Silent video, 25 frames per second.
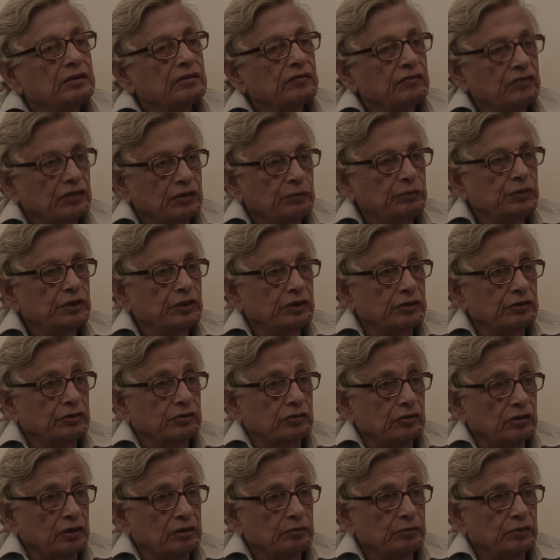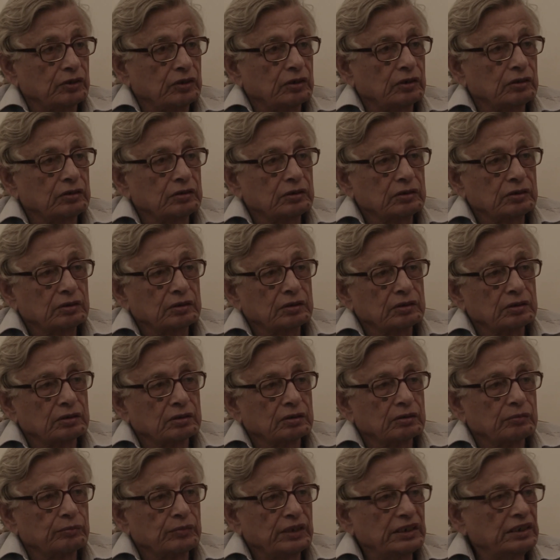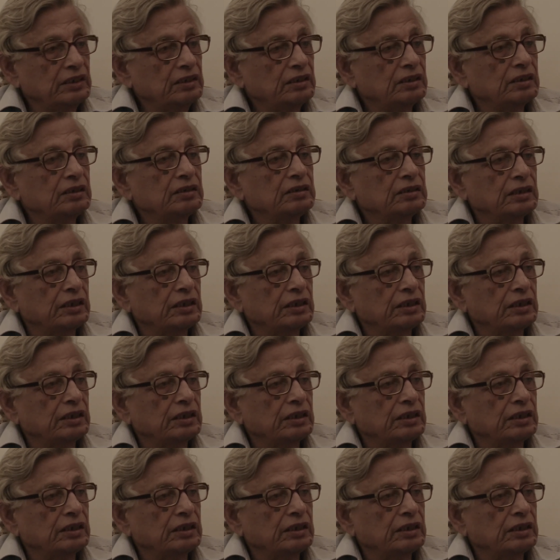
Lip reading: will be destroyed because many things,